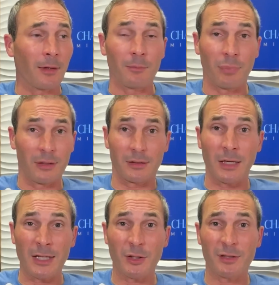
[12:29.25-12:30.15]
but
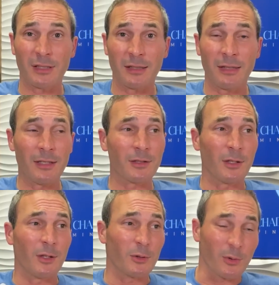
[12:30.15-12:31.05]
God just did this
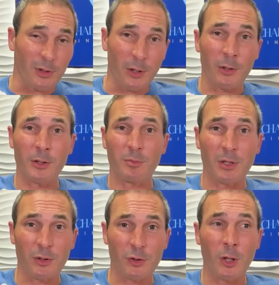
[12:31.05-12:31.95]
to encourage me
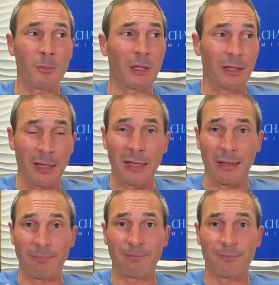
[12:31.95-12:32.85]
and show me,
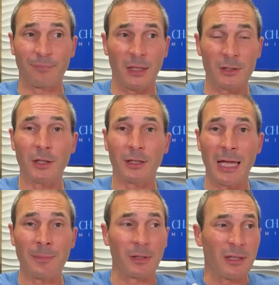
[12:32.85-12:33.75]
hey, it's going to
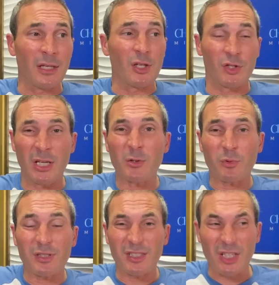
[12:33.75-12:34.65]
happen. She's
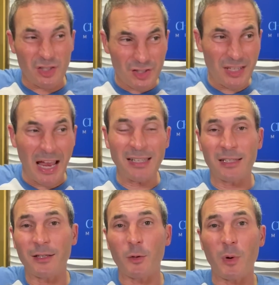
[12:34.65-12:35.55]
she's standing
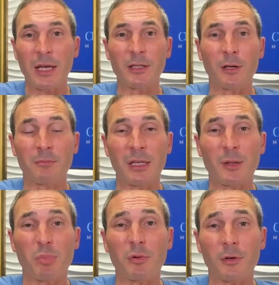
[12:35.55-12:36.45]
there waiting on me to
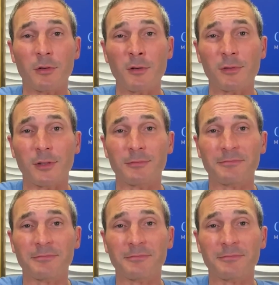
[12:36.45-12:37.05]
pull her over.